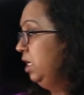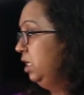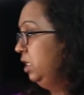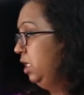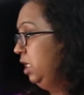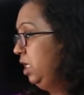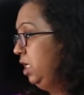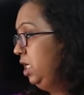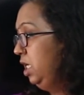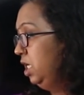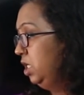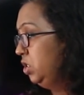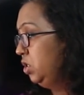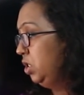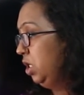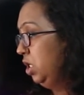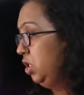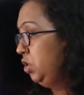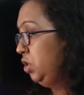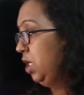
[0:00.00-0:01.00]
The
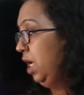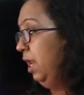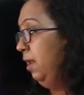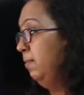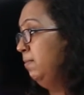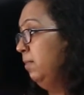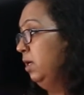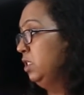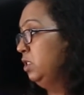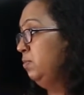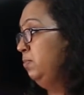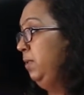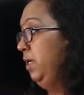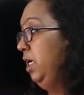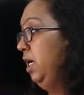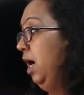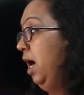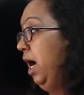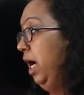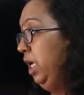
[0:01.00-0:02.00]
ES shell must
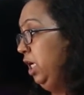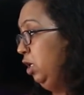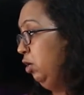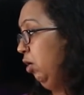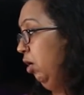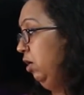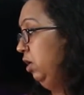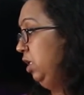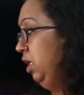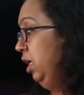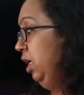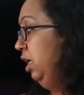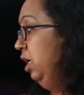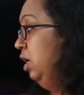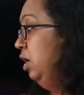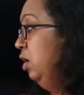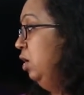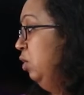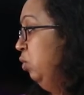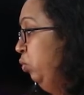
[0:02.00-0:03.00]
be high quality
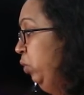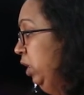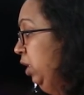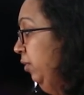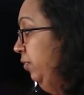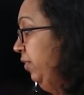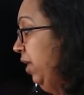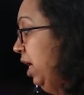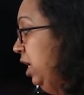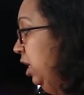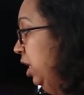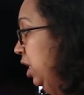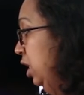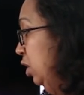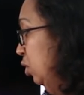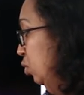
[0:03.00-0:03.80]
with friendly